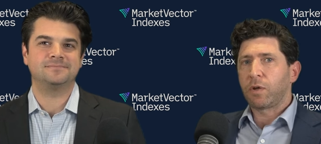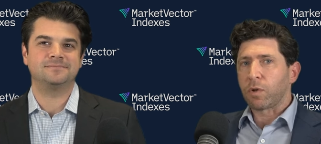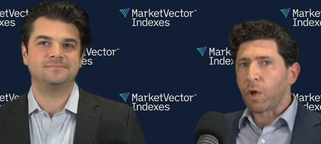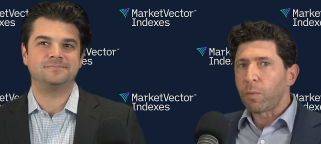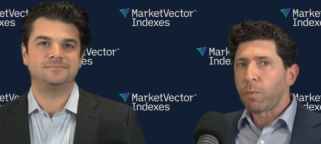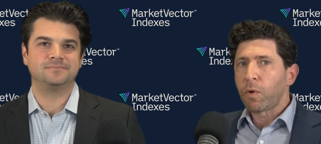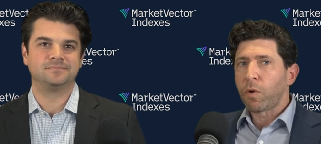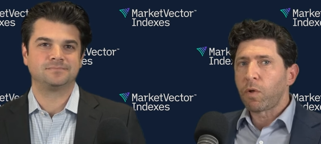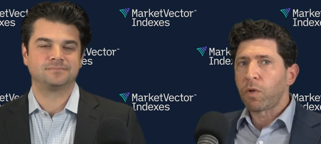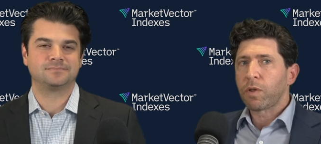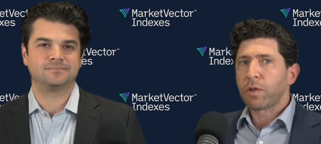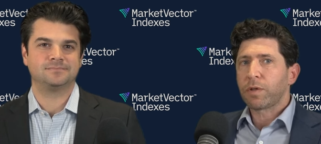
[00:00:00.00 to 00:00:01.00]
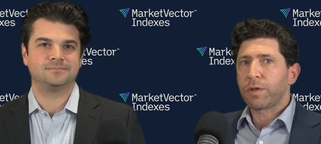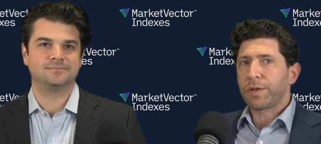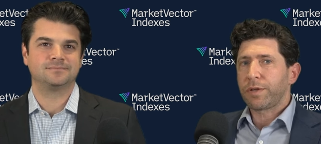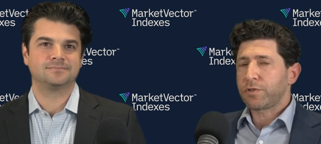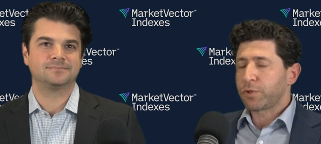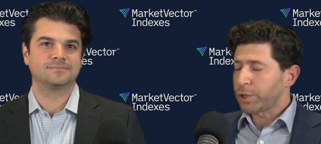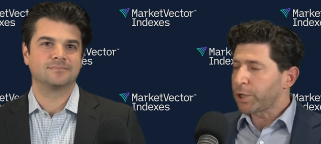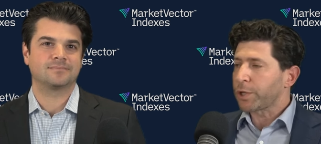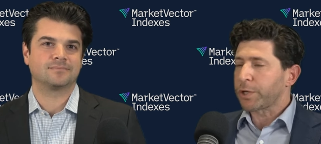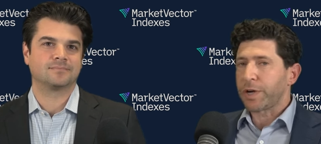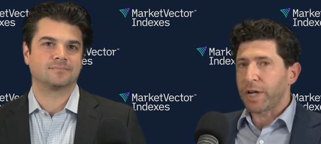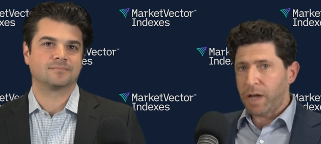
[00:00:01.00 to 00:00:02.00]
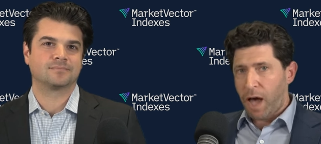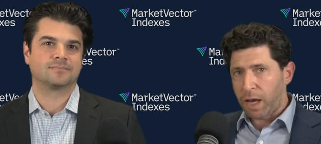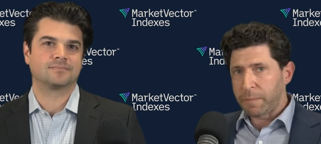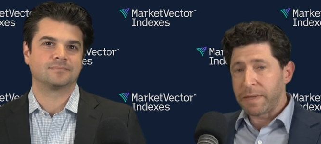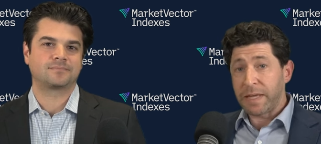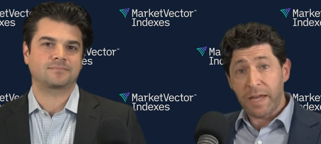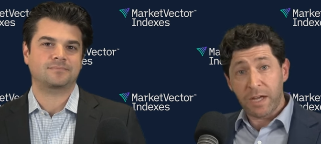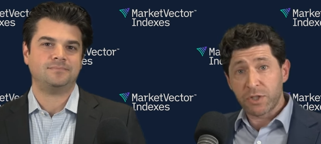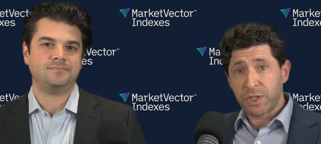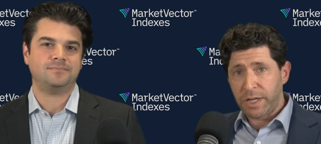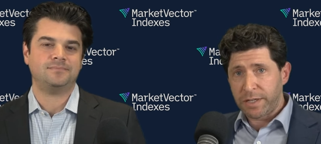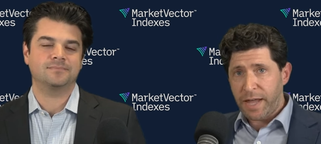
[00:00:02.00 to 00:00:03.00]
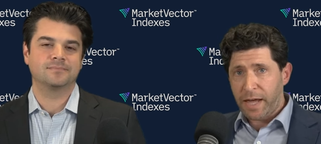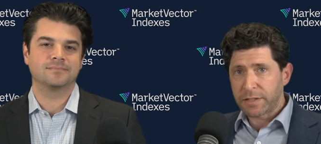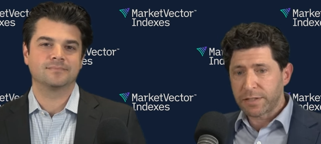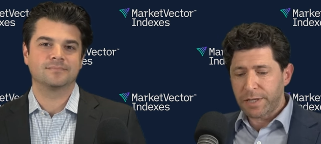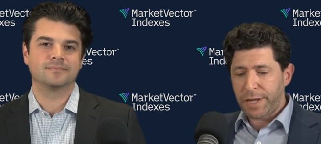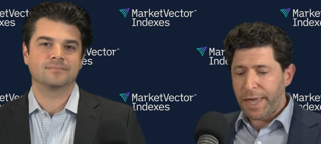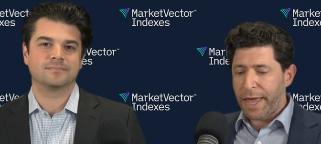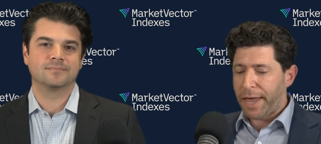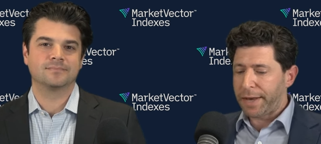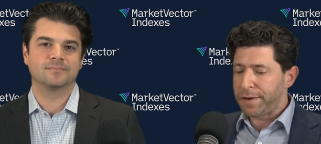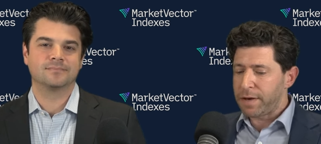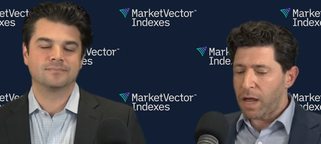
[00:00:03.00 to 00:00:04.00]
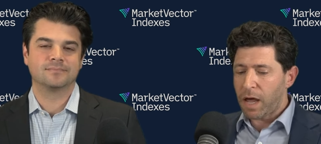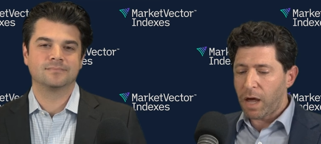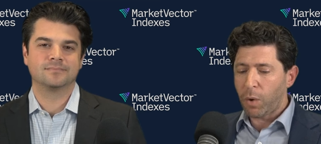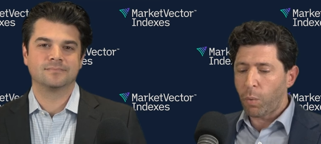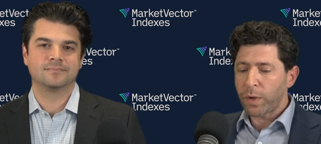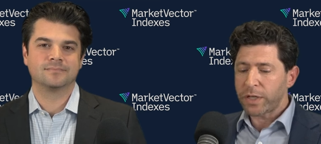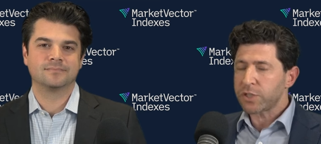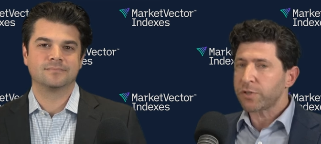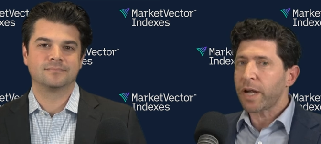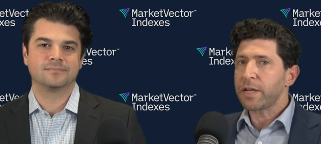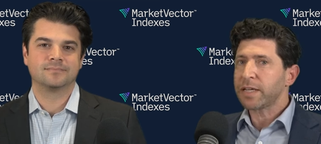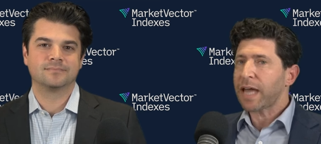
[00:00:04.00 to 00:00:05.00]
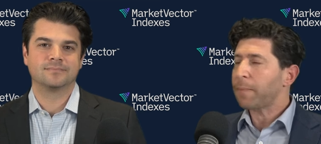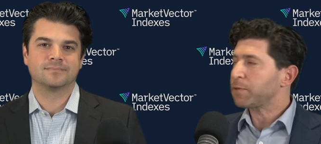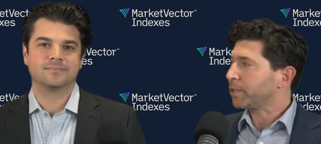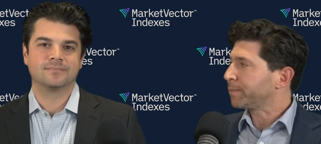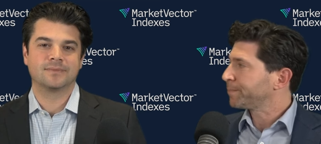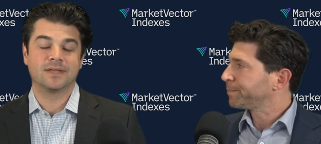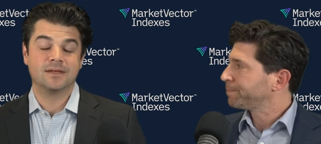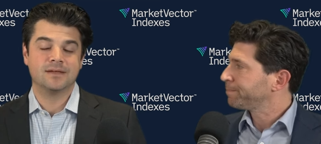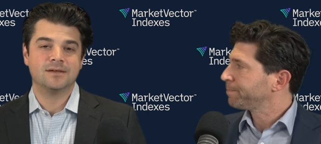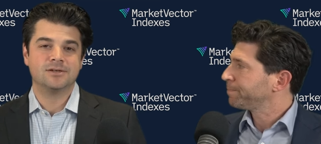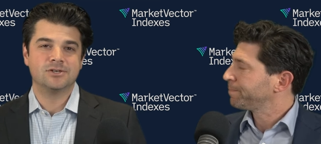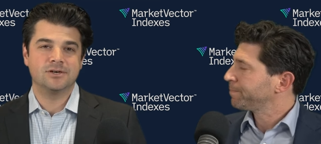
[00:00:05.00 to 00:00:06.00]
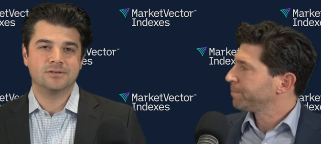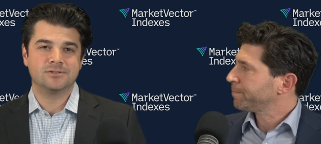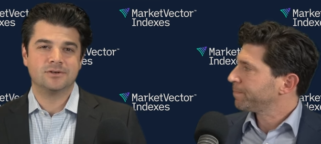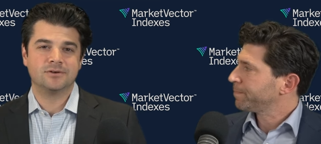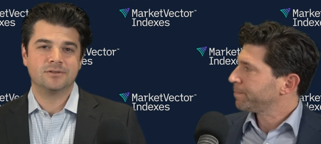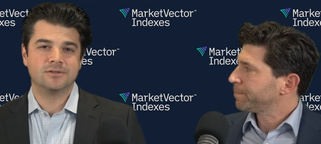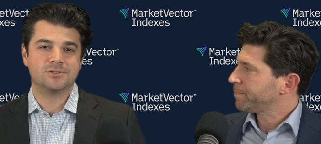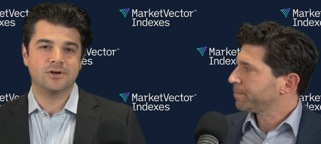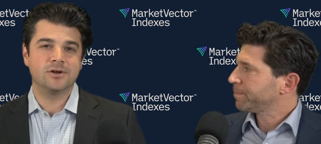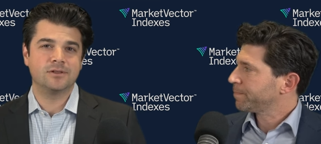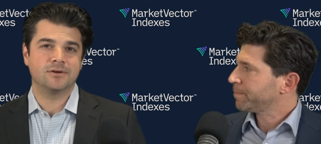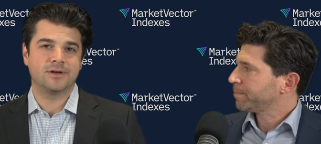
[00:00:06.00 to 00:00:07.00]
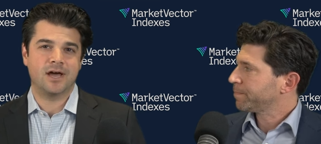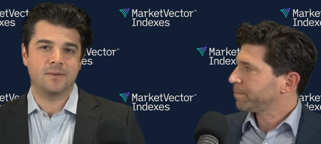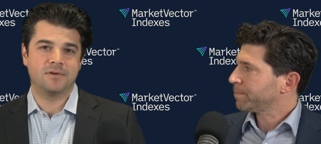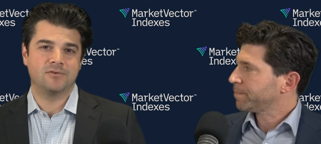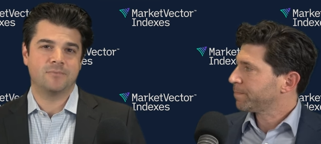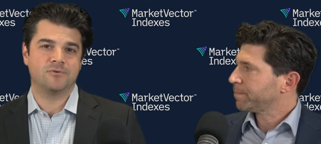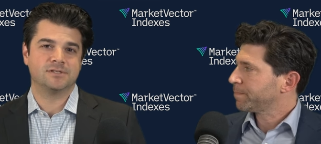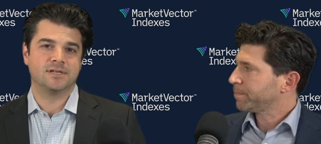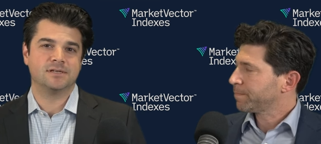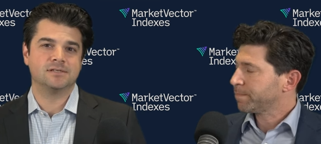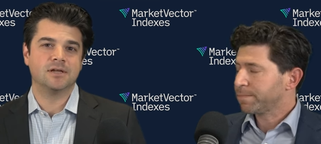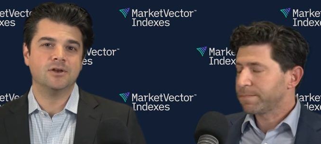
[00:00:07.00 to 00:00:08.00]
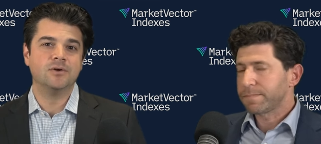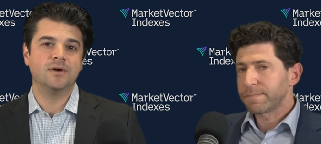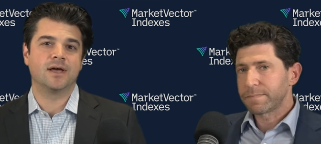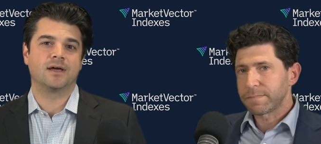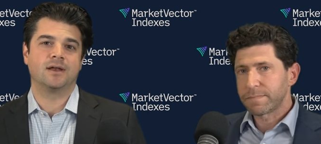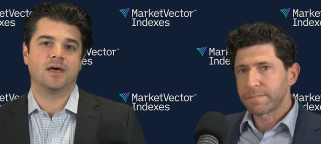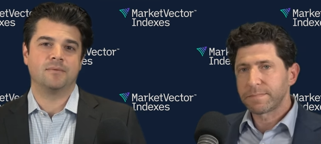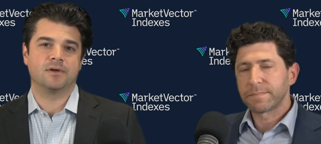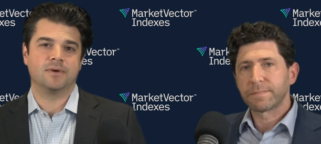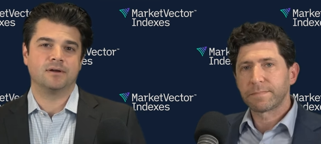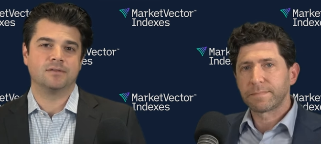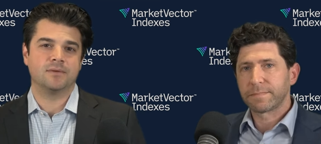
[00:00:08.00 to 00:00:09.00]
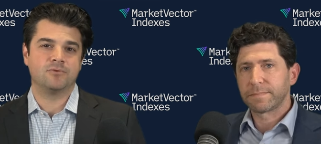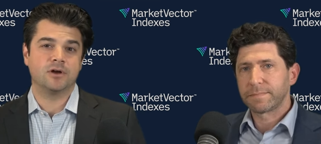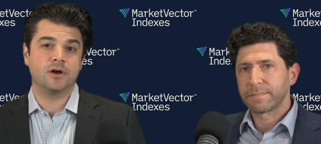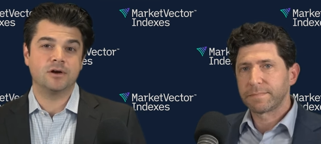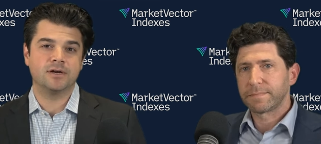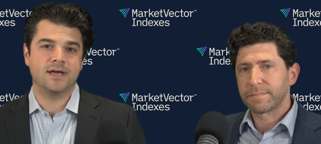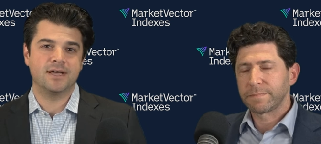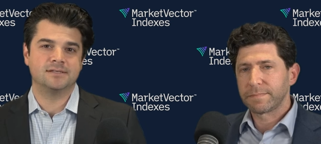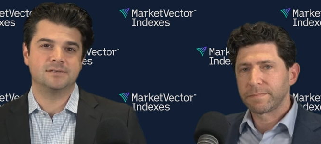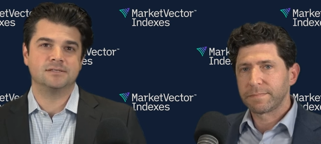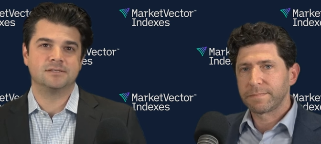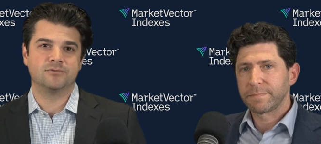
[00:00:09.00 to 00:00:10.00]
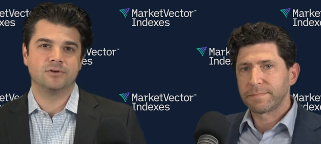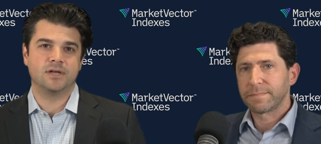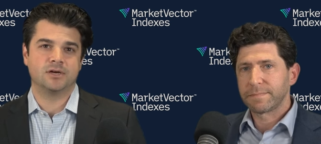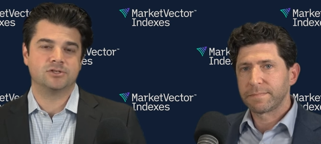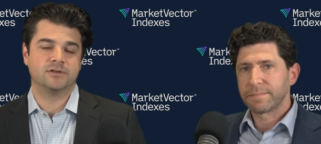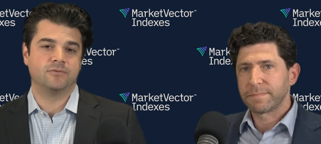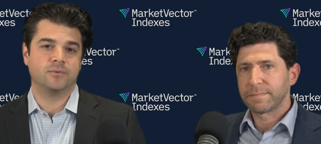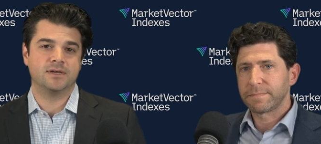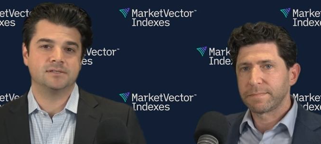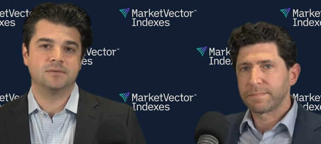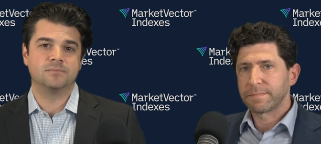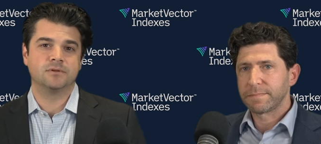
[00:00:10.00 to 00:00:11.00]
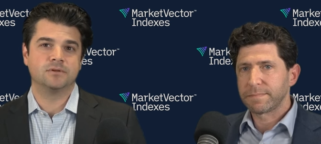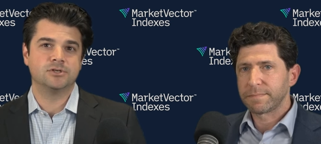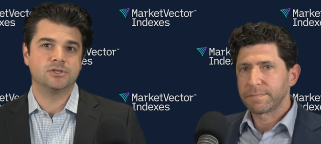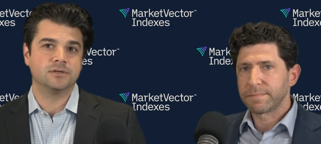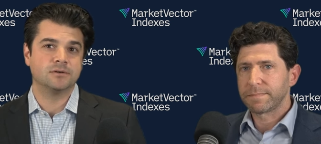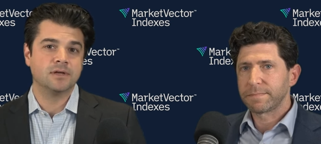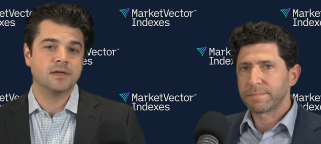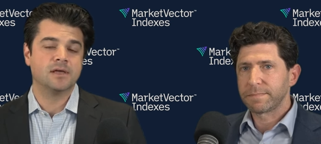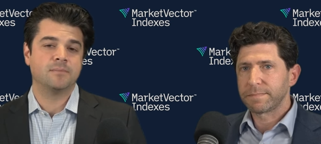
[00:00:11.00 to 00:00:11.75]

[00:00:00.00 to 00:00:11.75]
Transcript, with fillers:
Speaker 1: Global Circular Economy E S G Index and uh, what it's trying to capture?
Speaker 2: Sure. So the circular economy represents a new economic model that prioritizes the reduction of waste and pollution